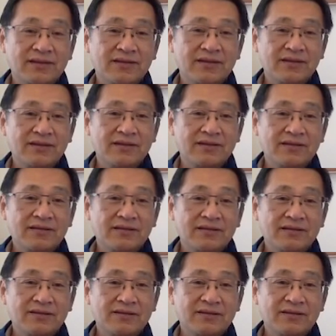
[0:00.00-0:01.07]

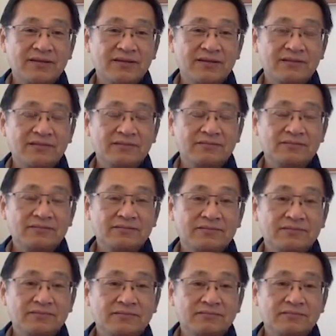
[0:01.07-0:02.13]

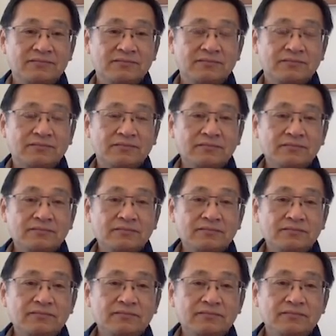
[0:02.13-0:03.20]

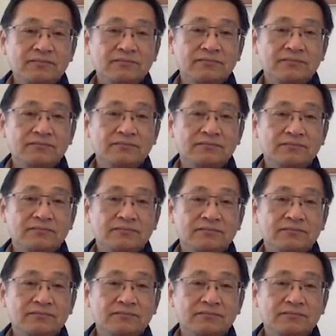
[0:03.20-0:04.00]
[no speech]